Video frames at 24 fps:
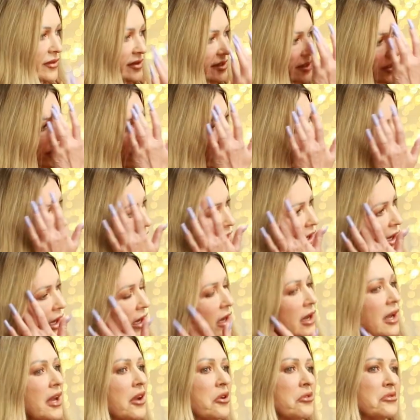So
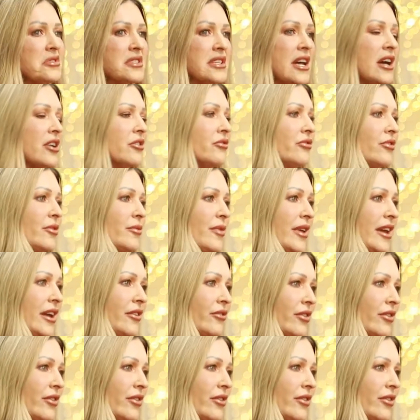it all started from there,